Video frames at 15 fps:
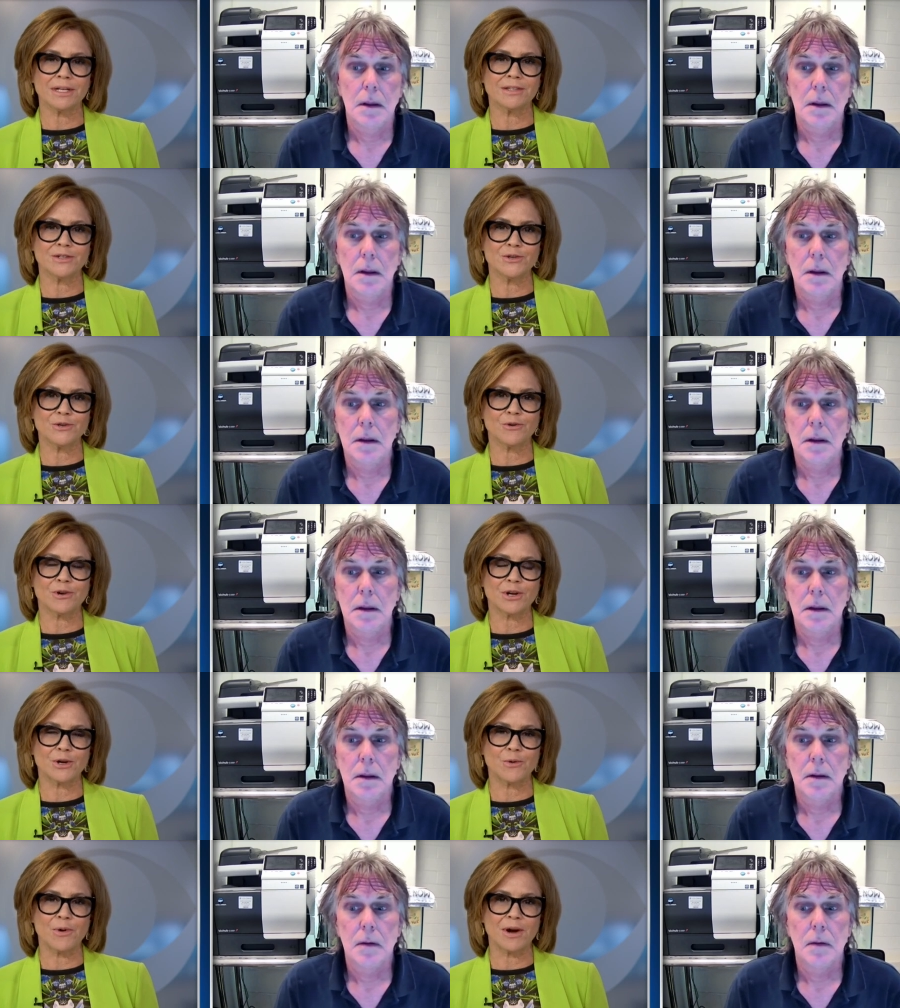Speaker 1: at the New York
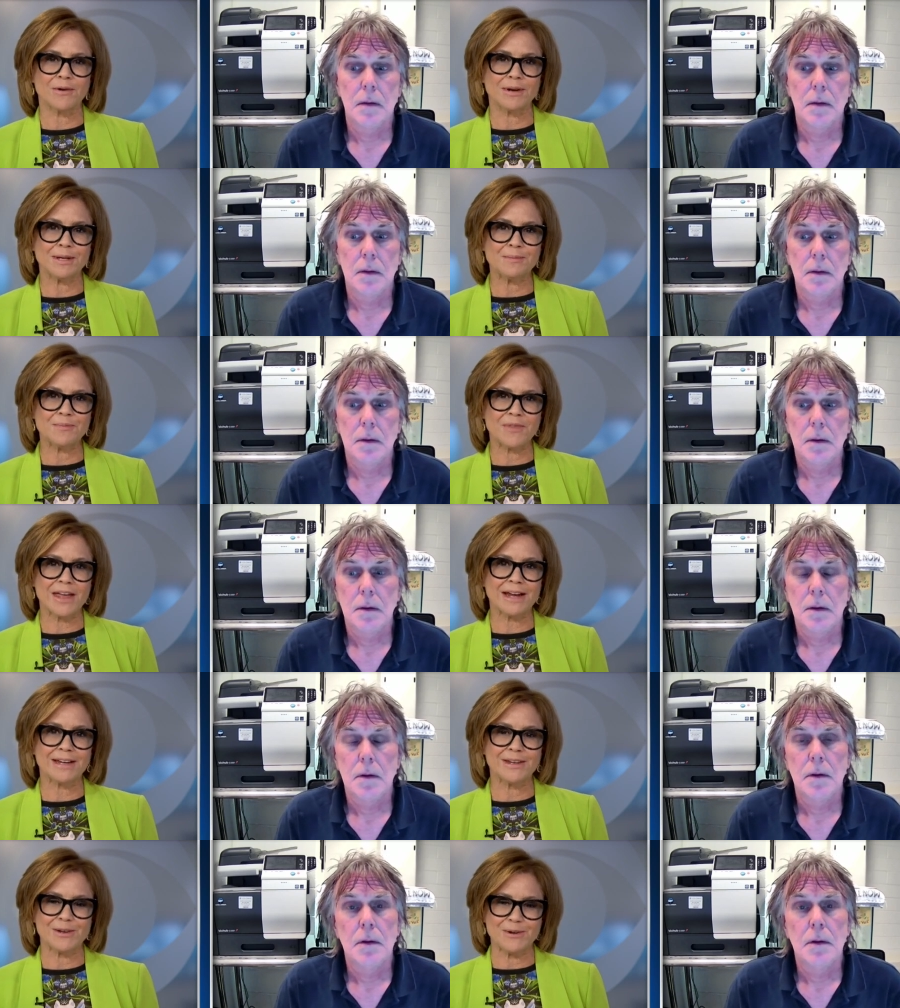Aquarium.
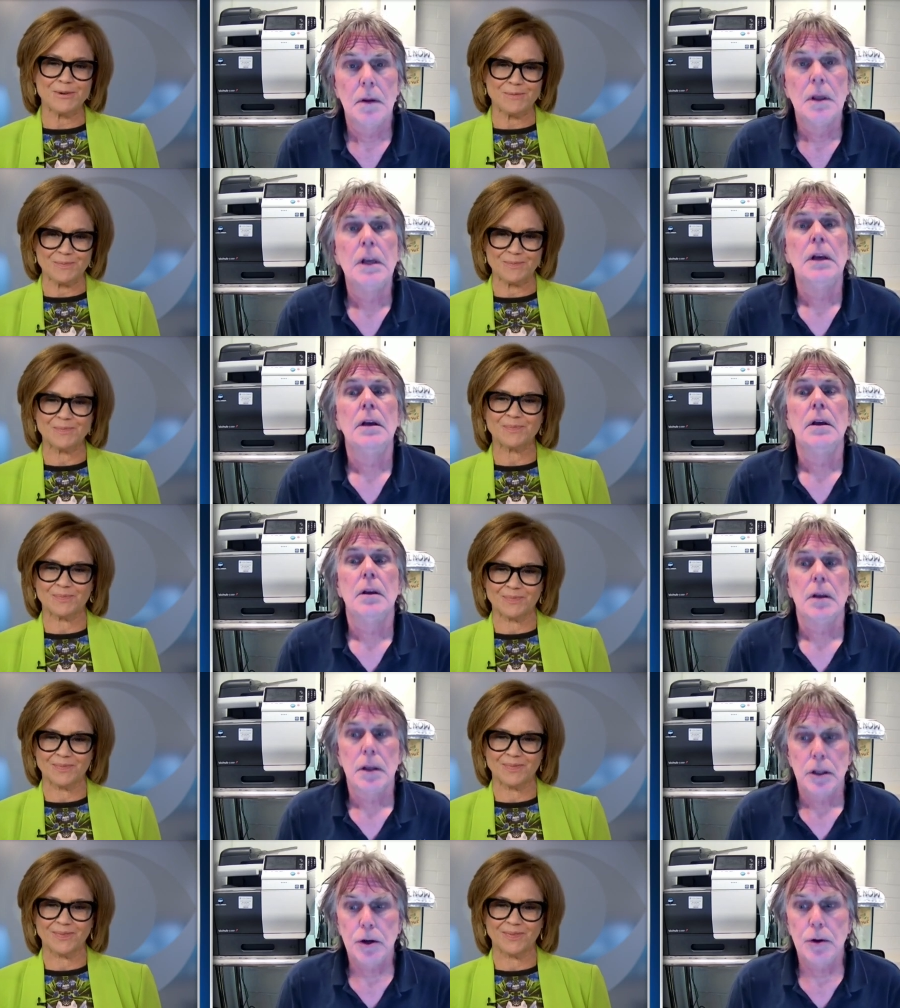Thank you.
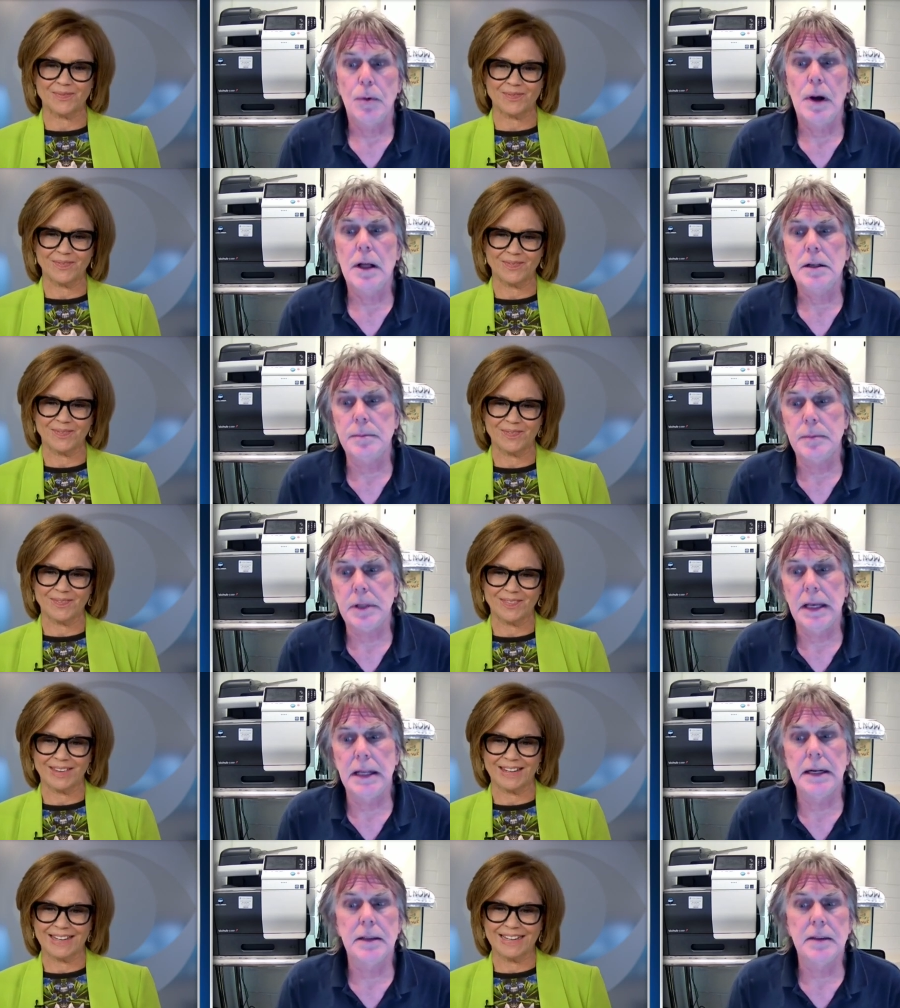
Speaker 2: You're
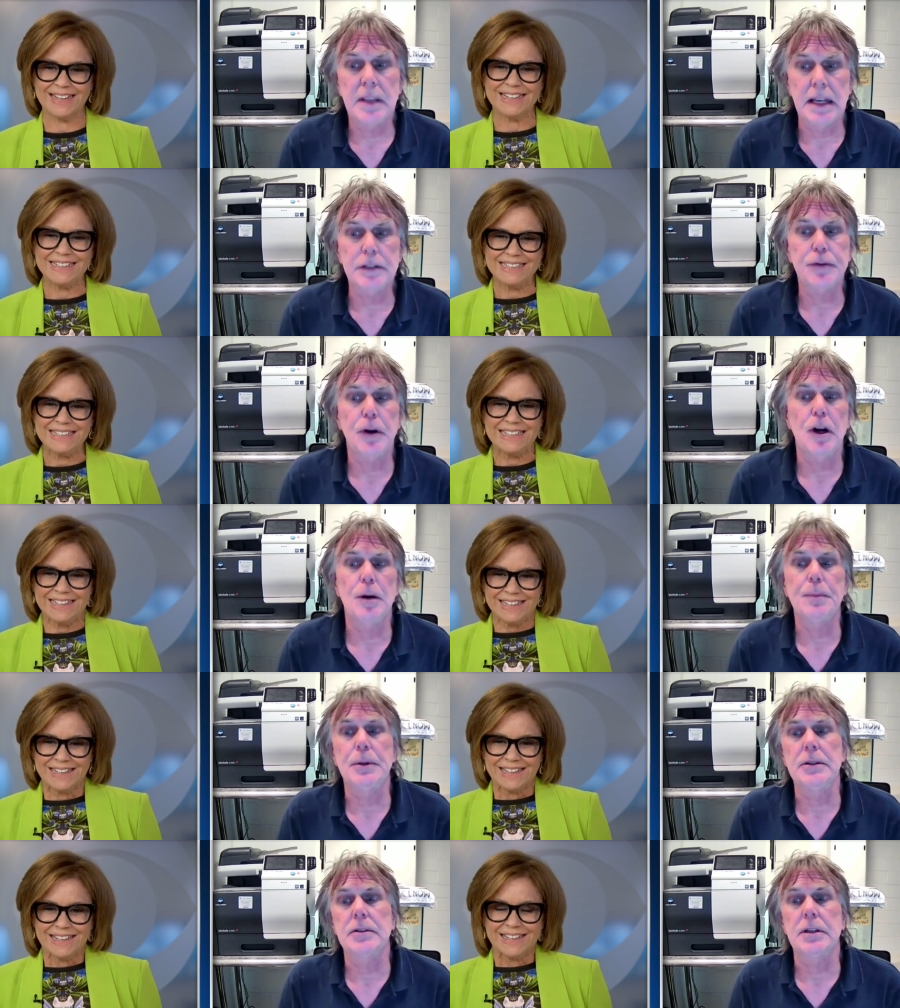welcome, Dana, and thanks
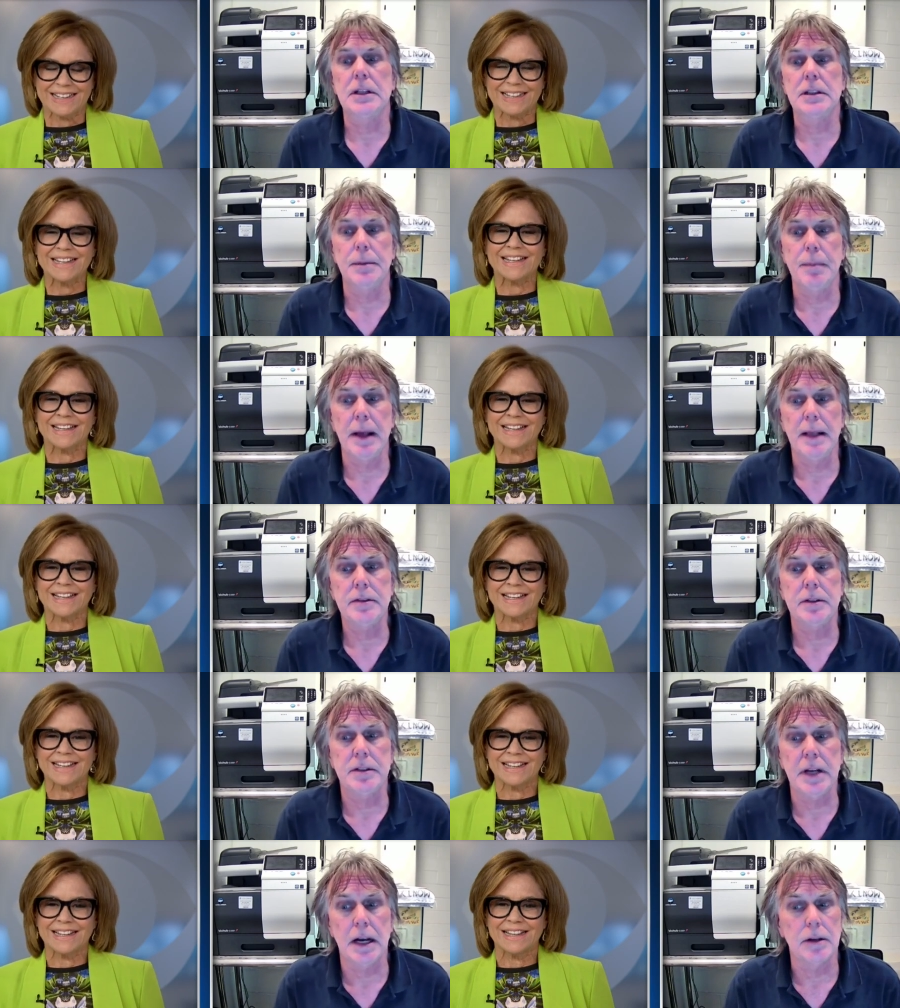for helping us get the
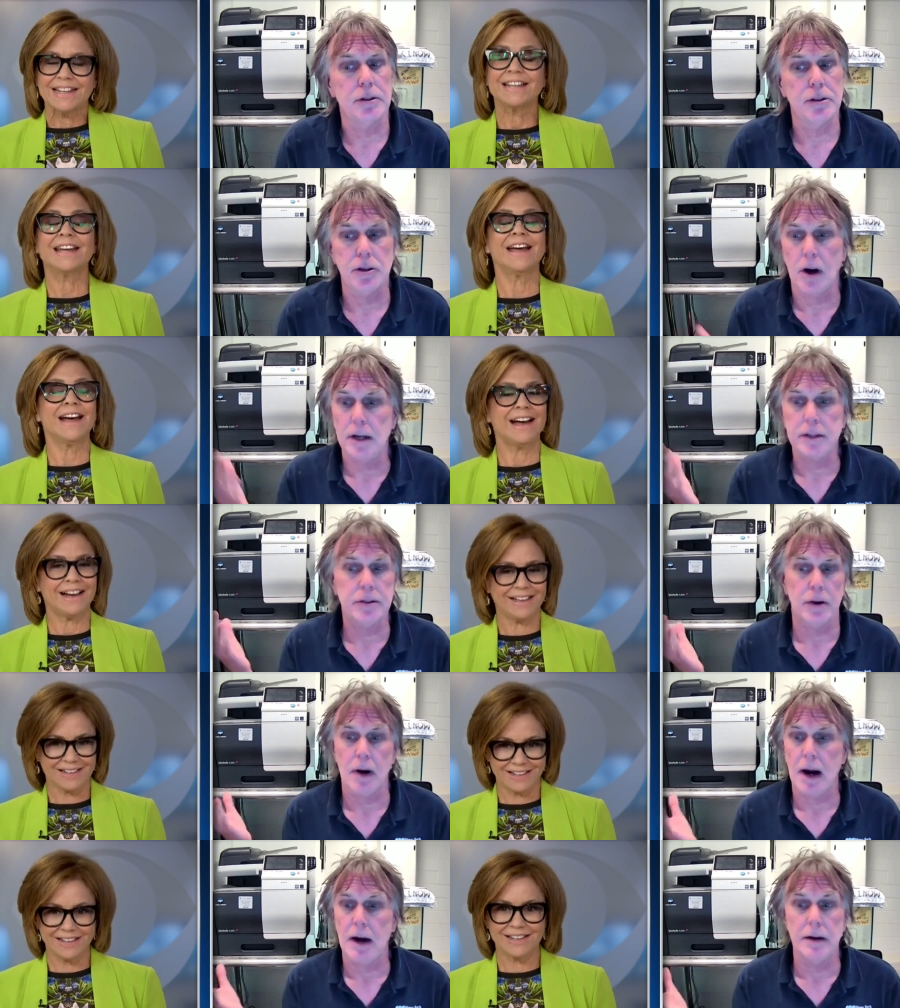message out.
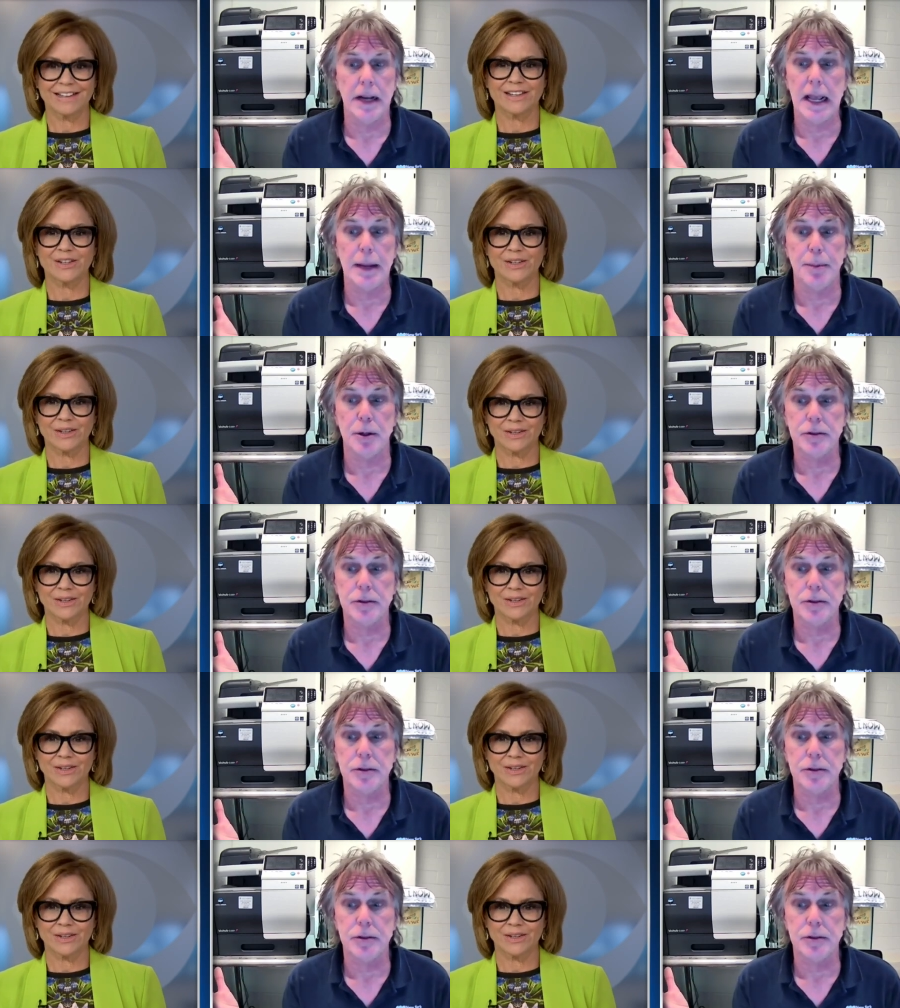Sharks are our